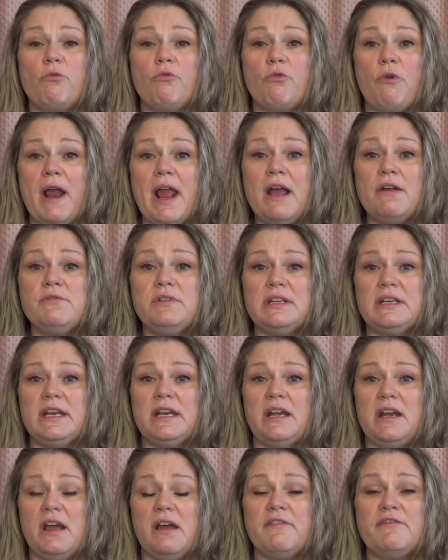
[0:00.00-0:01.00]
grounded
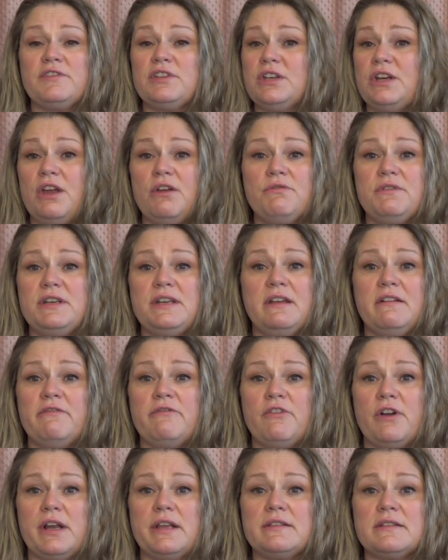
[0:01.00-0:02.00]
enough to know the
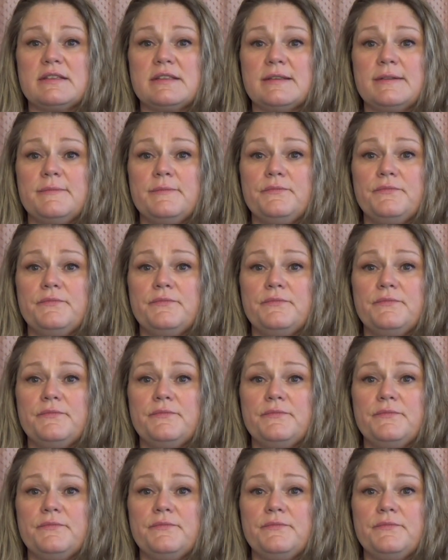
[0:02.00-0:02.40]
difference.